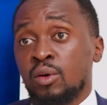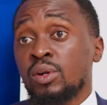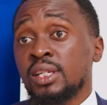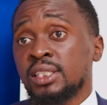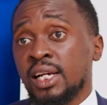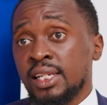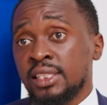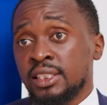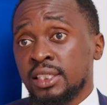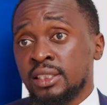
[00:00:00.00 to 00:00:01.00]
only
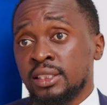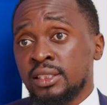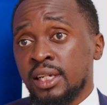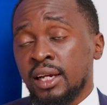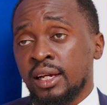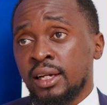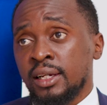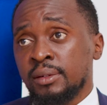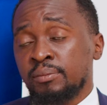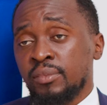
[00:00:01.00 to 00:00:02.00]
challenge is
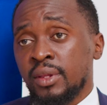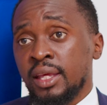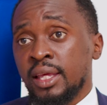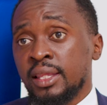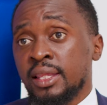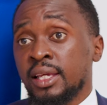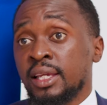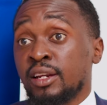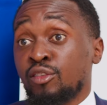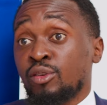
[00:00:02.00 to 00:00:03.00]
the
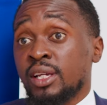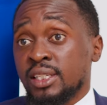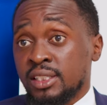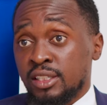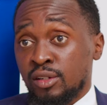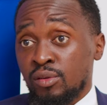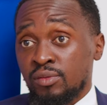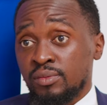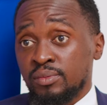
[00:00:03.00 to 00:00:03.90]
regulator itself